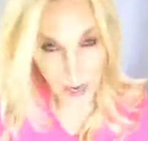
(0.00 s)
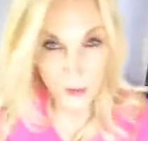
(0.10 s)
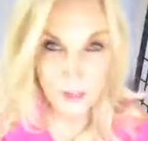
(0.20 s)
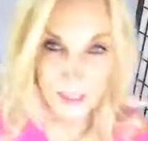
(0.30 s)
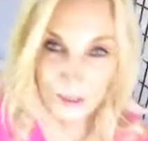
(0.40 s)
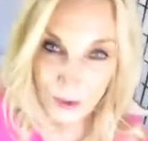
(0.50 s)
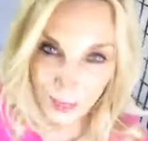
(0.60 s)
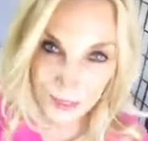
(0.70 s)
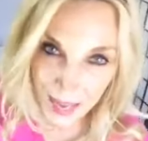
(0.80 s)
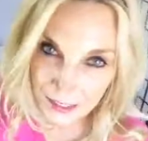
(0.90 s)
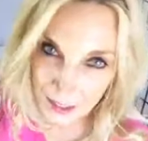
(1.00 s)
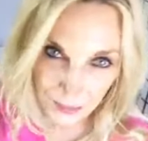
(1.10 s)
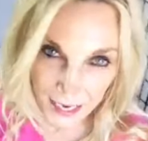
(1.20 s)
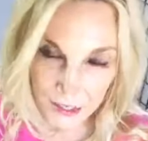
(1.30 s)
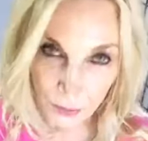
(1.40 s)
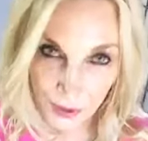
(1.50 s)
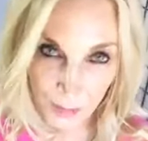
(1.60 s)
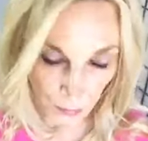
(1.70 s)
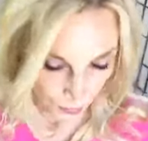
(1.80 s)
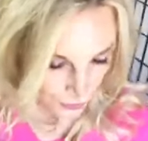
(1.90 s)
The other deal, okay, that's that's the one
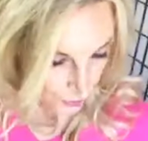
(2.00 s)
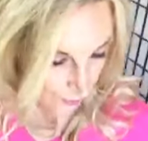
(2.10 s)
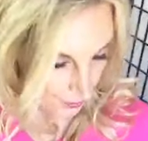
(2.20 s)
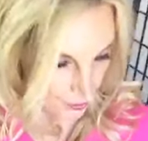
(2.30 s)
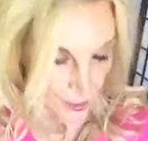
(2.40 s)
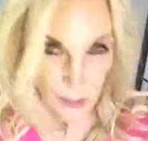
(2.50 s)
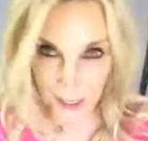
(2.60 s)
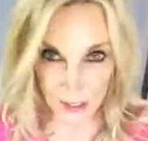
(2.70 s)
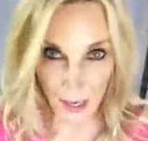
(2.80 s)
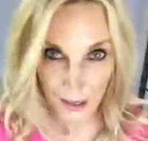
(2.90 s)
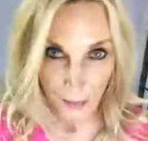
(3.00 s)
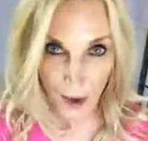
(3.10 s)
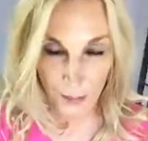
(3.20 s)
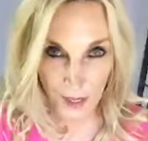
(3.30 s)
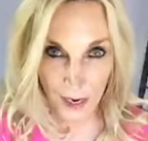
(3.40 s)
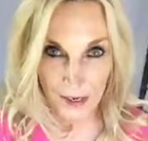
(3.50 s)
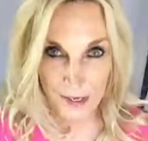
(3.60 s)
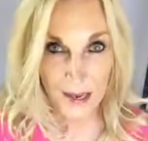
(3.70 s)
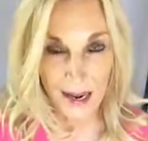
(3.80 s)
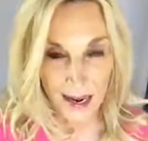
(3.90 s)
I'm really super excited about,
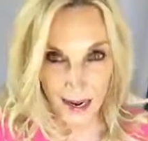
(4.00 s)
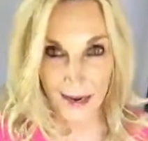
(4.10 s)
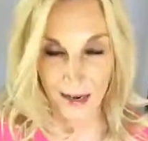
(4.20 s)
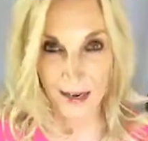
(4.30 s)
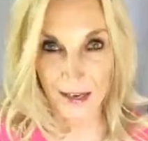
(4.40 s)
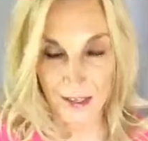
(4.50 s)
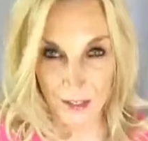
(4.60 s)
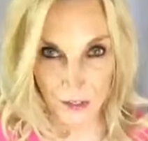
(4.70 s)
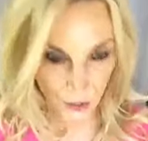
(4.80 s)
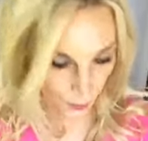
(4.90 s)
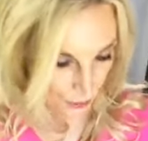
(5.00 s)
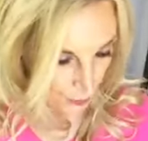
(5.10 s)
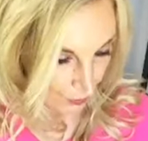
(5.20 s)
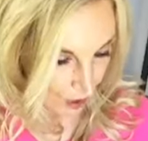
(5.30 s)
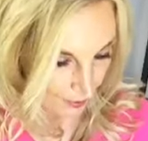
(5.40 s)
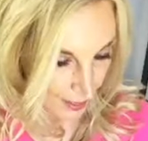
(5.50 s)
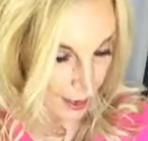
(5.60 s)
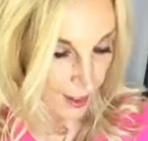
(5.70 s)
because it is so much product.